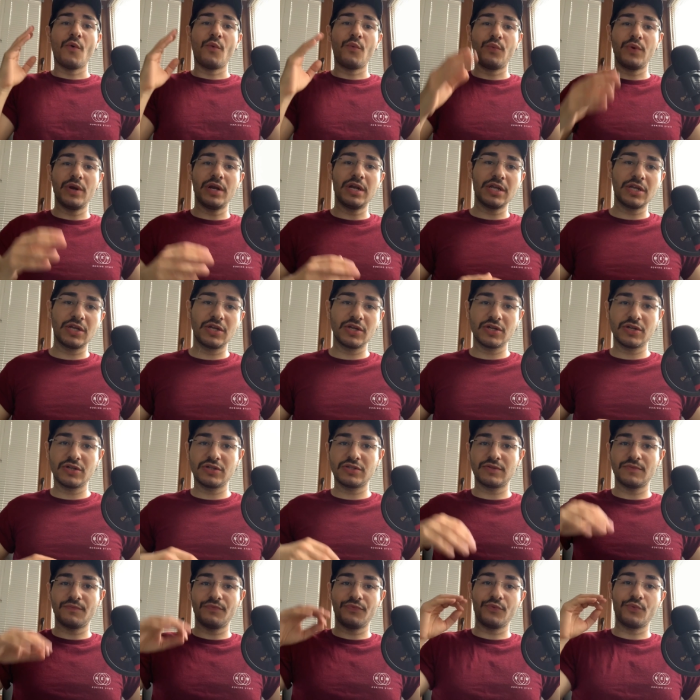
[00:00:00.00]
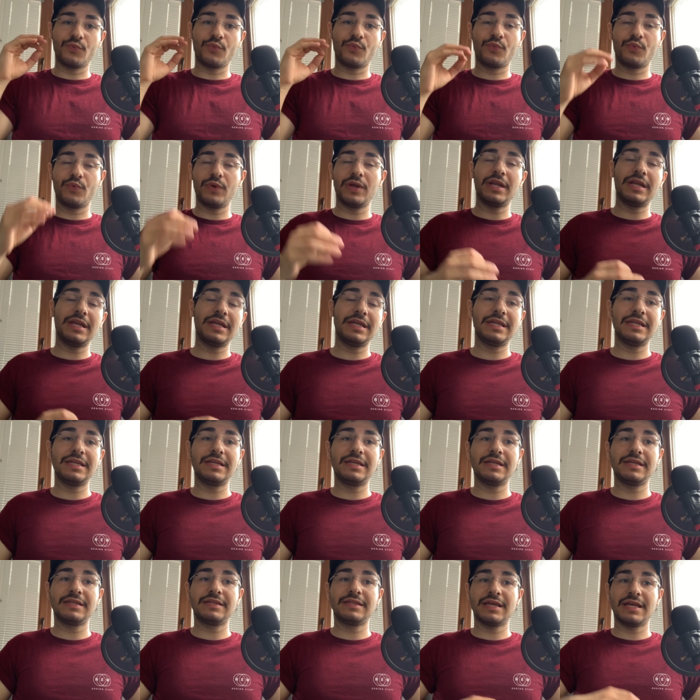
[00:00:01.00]
Really good, really
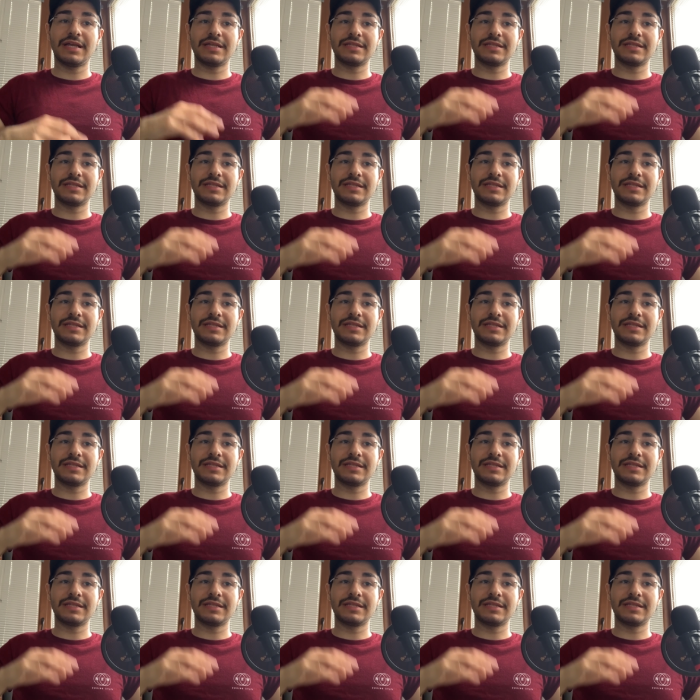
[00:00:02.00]
needed,